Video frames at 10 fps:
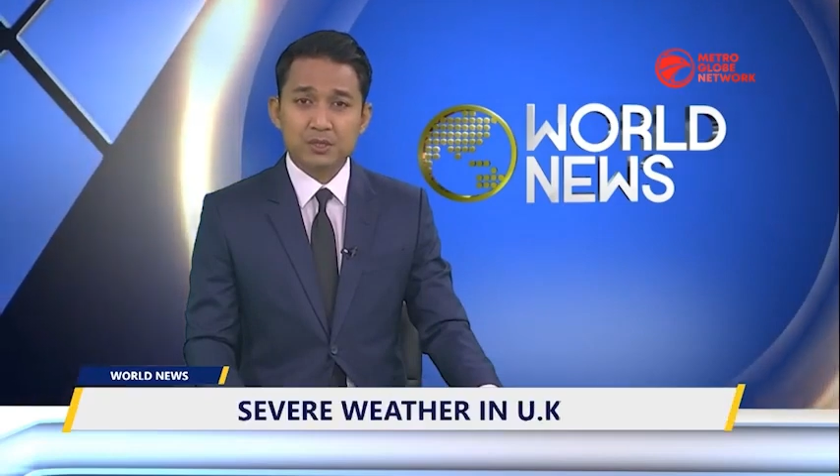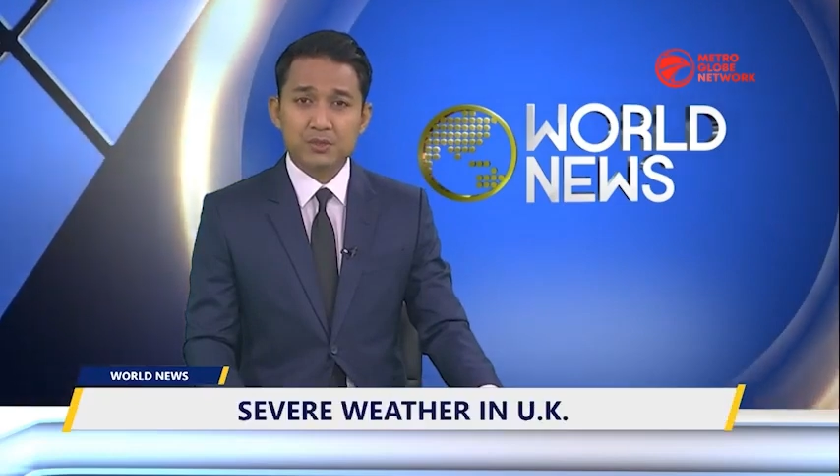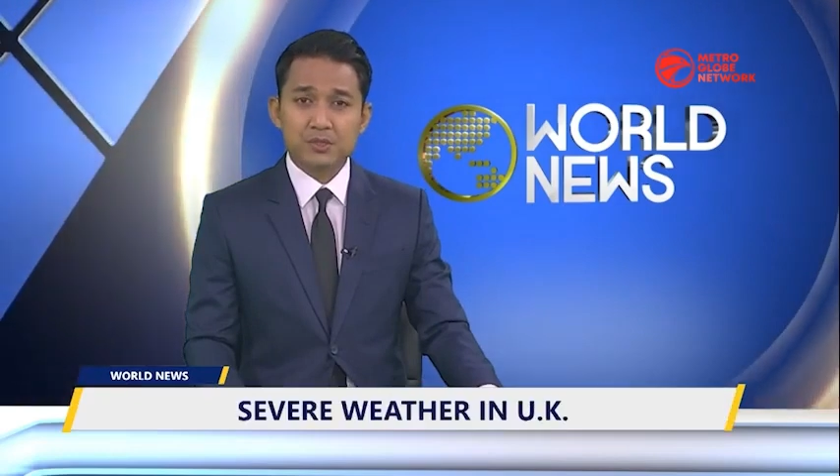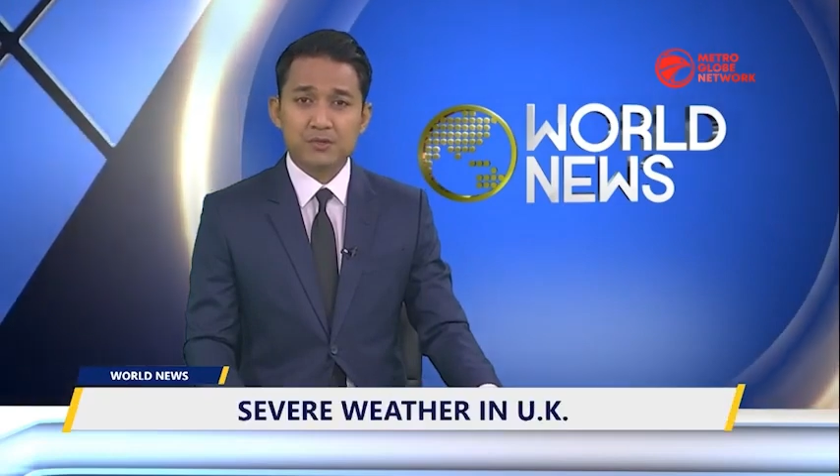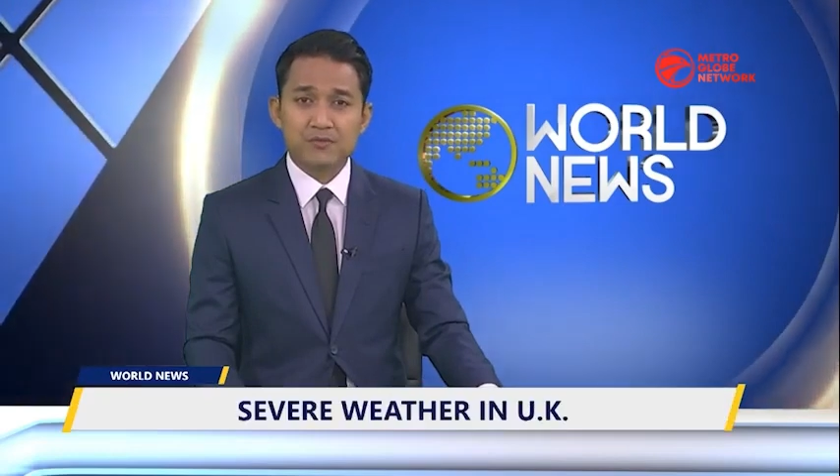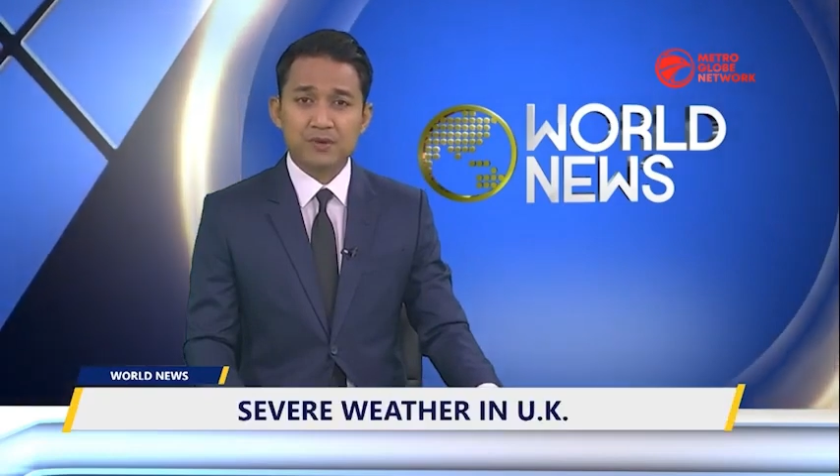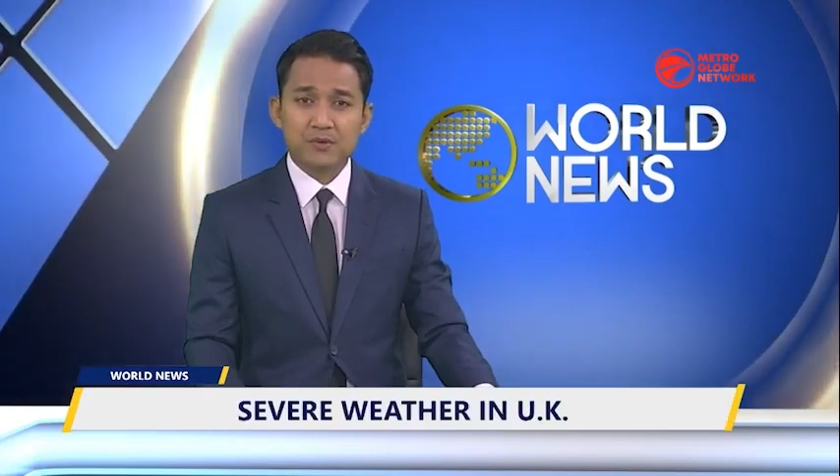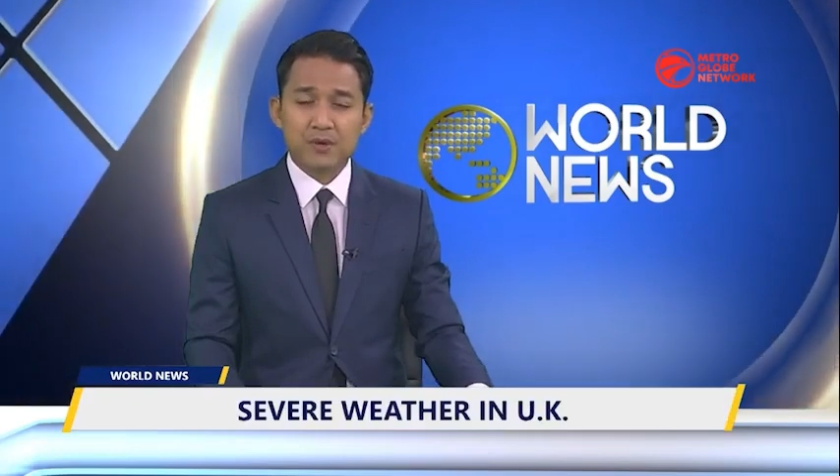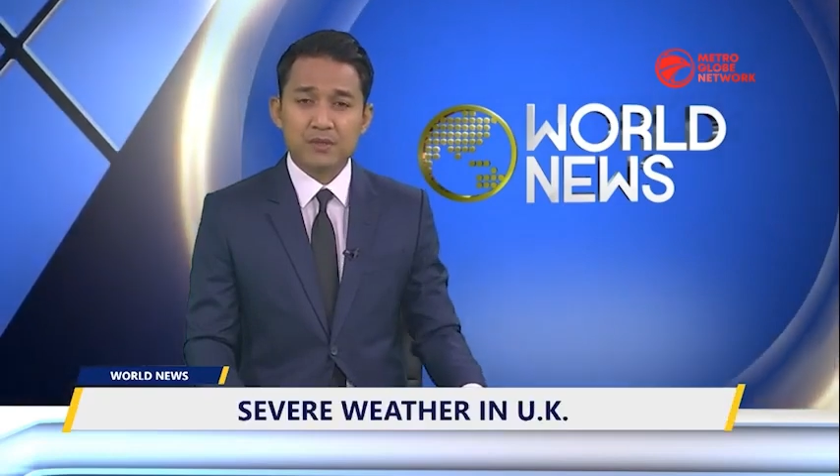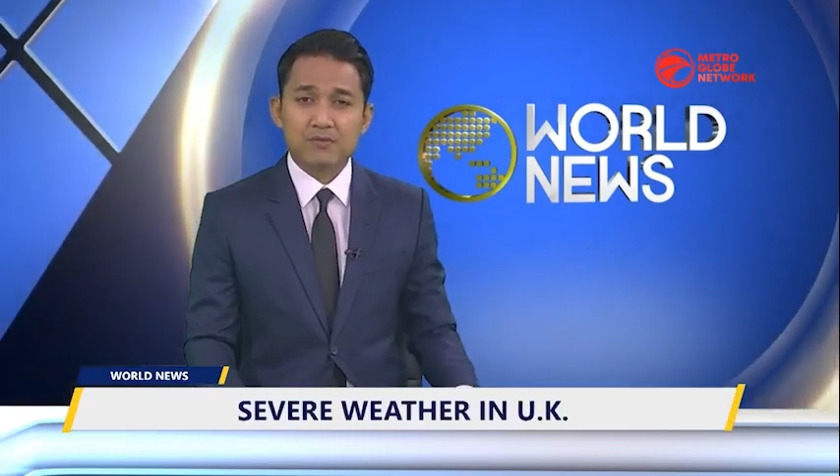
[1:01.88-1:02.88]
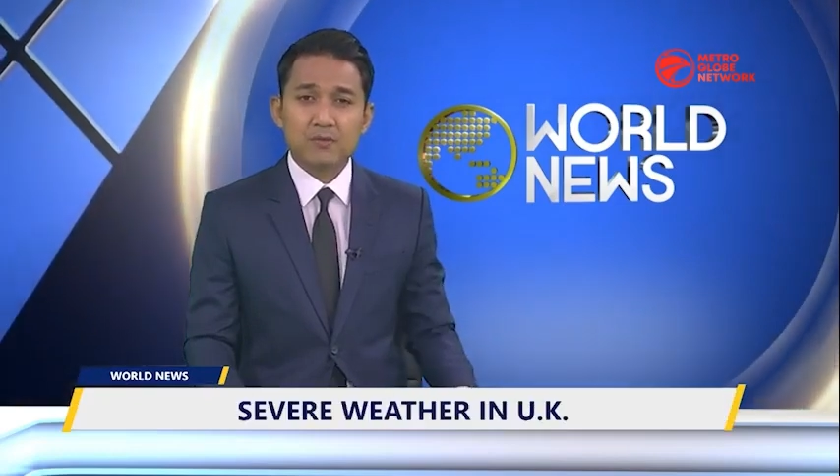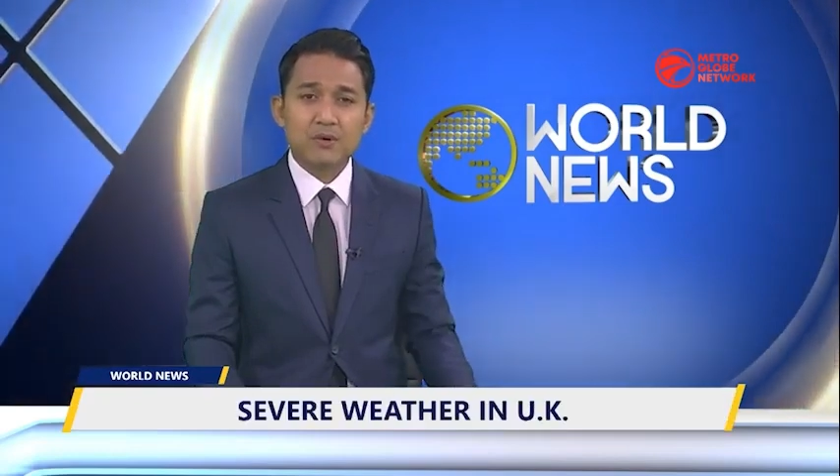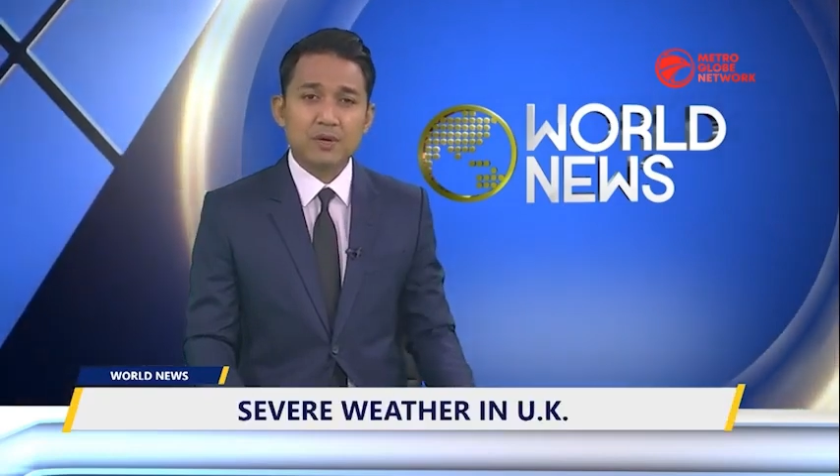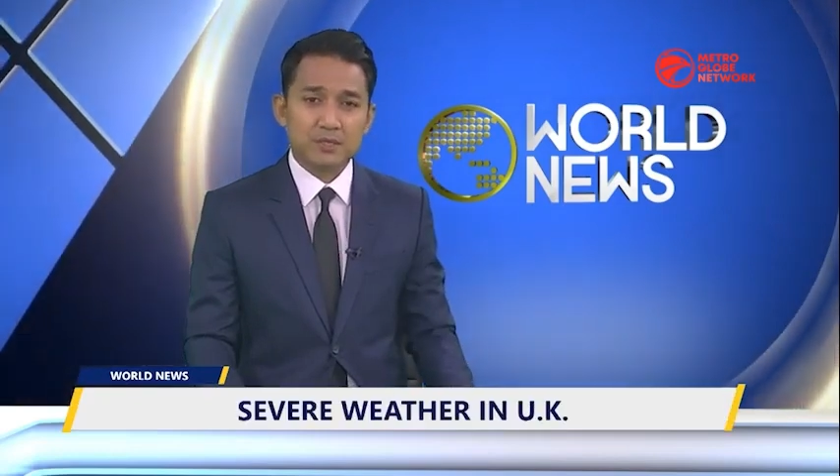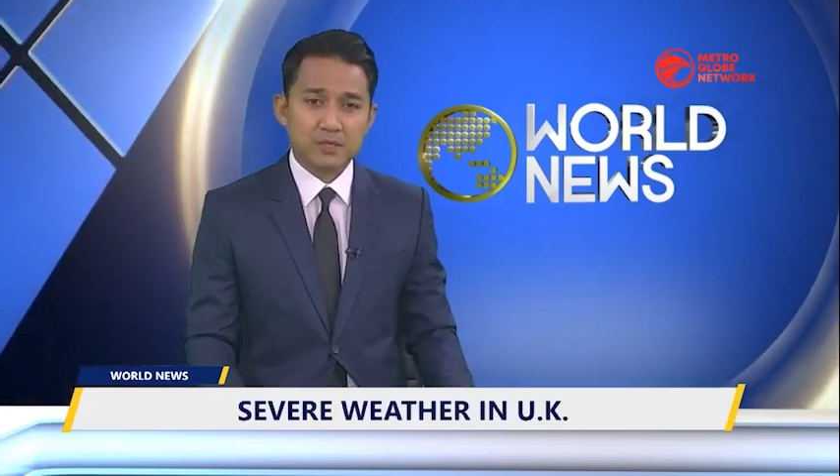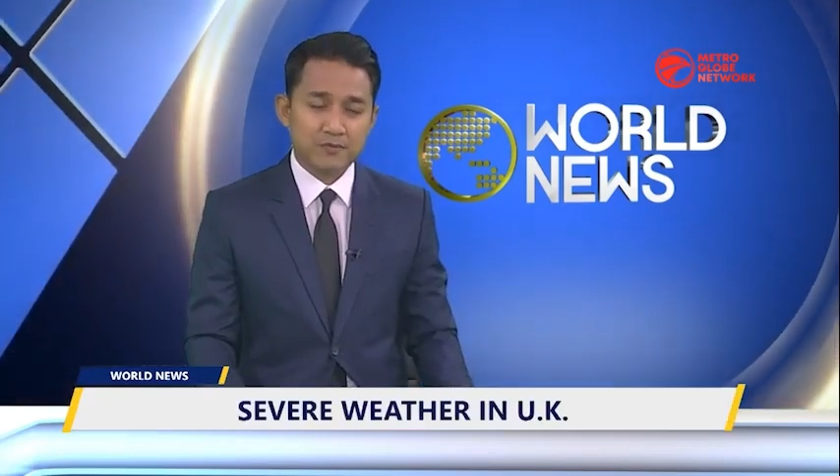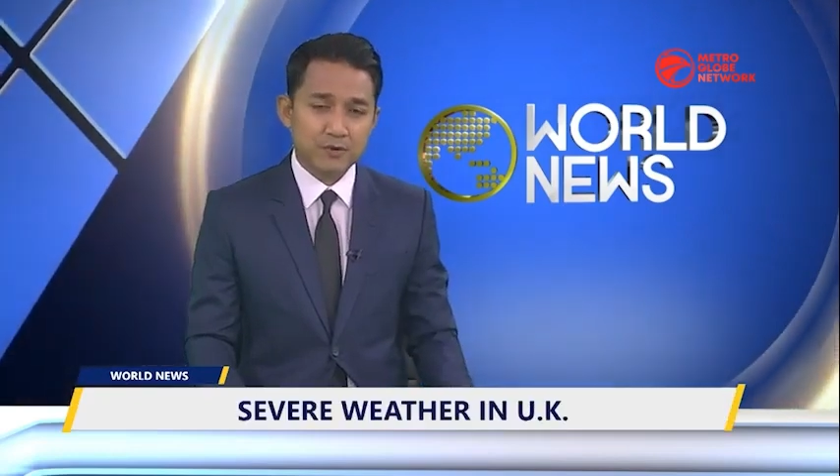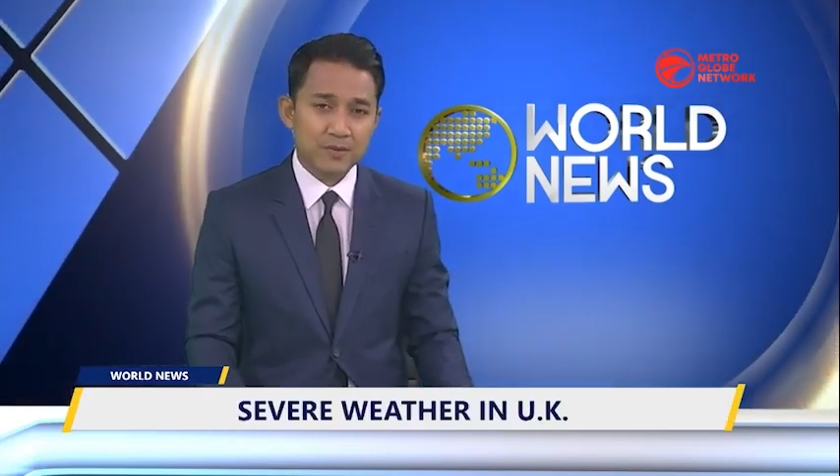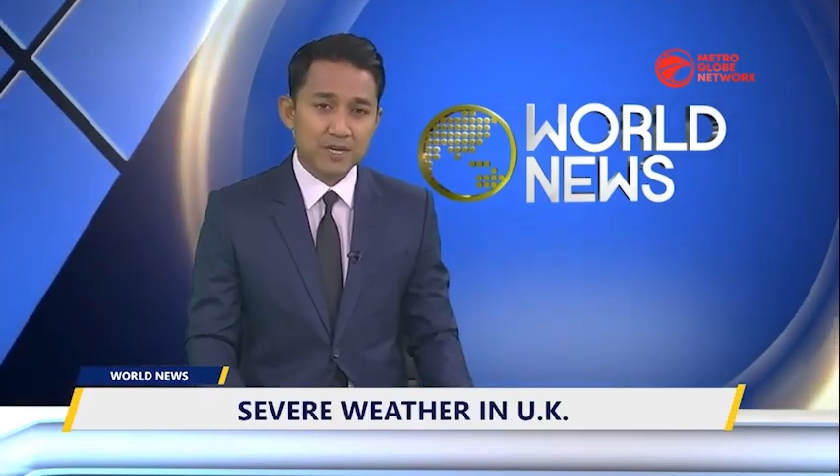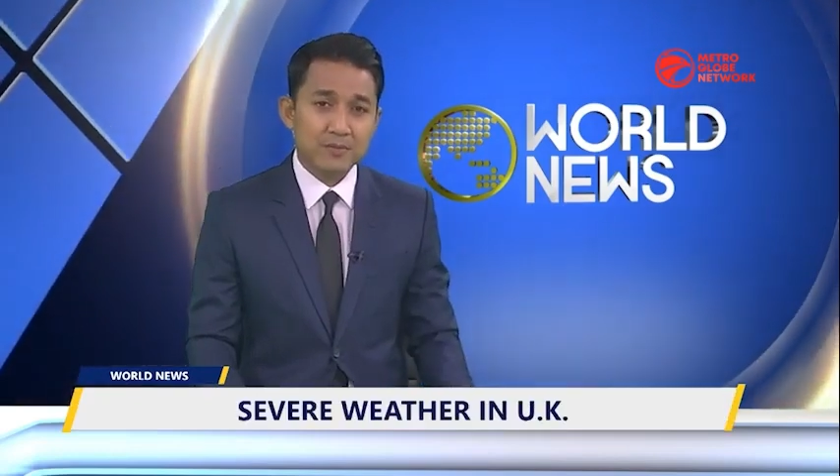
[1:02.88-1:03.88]
issued severe weather warnings
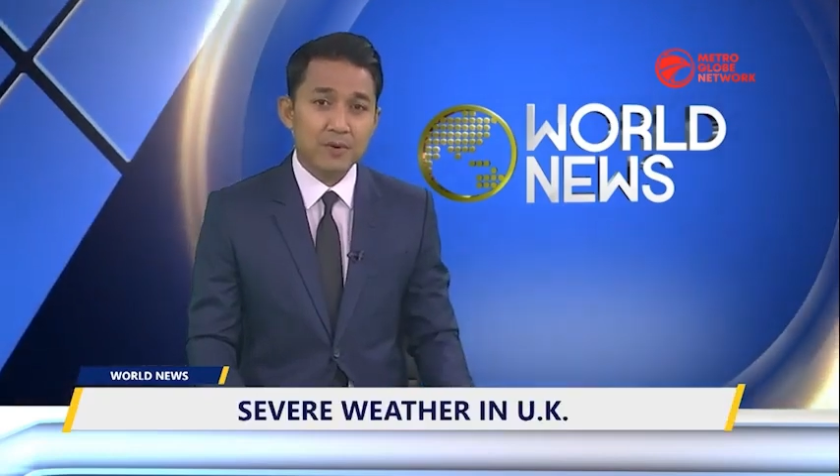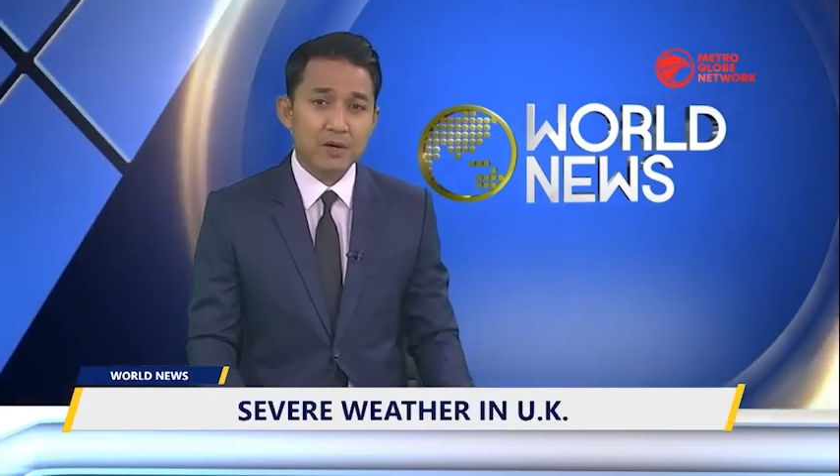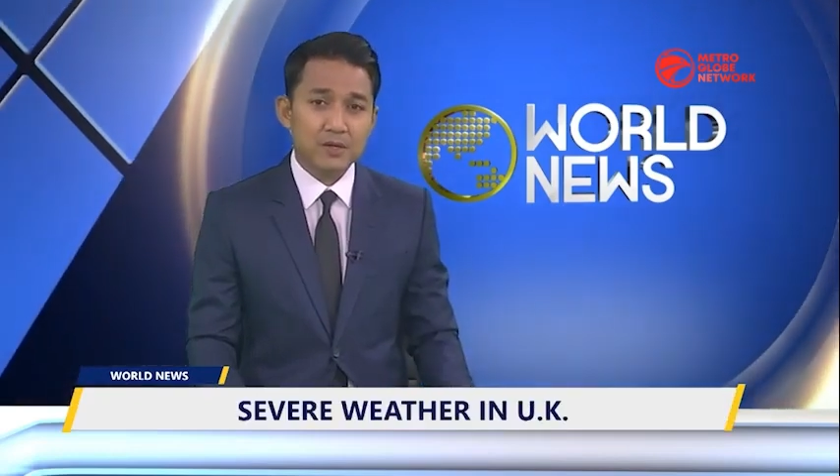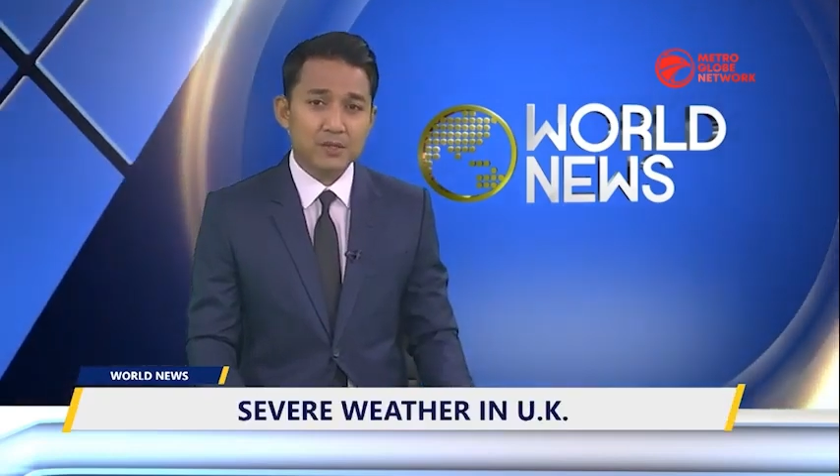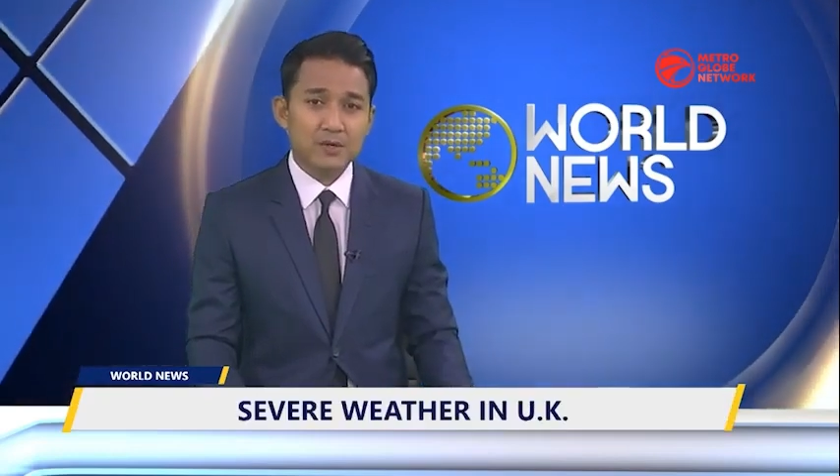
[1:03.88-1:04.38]
for many parts